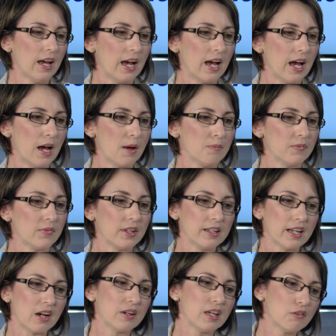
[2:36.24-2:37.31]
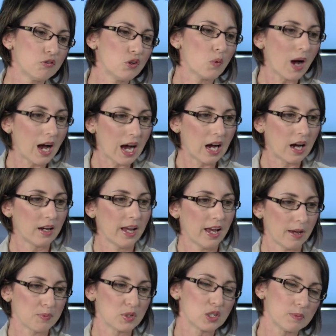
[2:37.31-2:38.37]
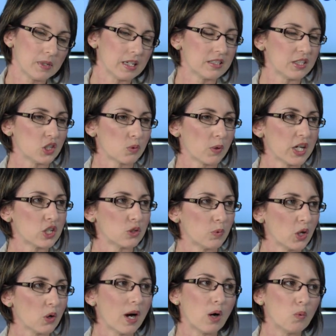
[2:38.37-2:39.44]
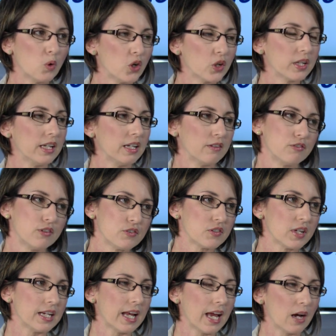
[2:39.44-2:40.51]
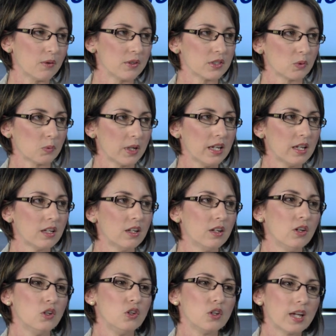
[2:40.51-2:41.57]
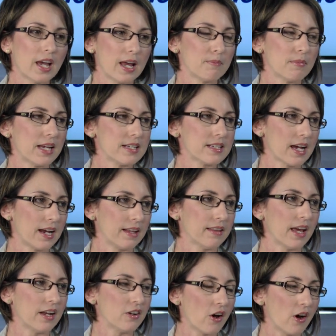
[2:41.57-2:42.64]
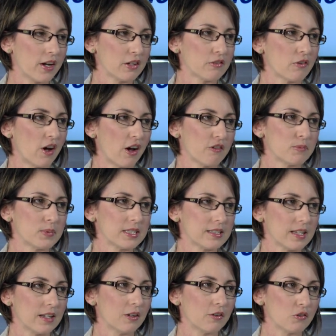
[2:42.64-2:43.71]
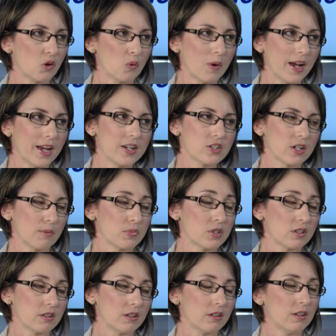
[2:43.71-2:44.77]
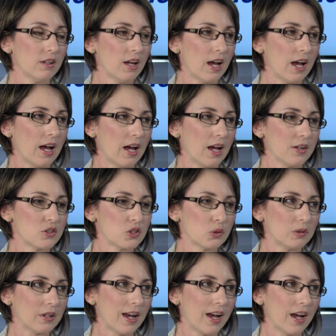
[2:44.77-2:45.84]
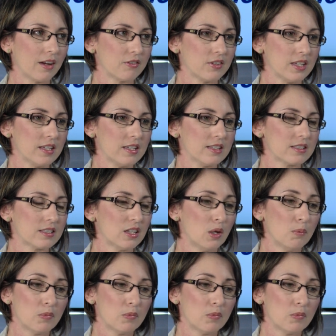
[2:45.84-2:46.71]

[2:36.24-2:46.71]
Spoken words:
Now, if you happen to be in a situation where you are working 15 hours a week, you can maintain that 95% of your wage up to 2.5 years.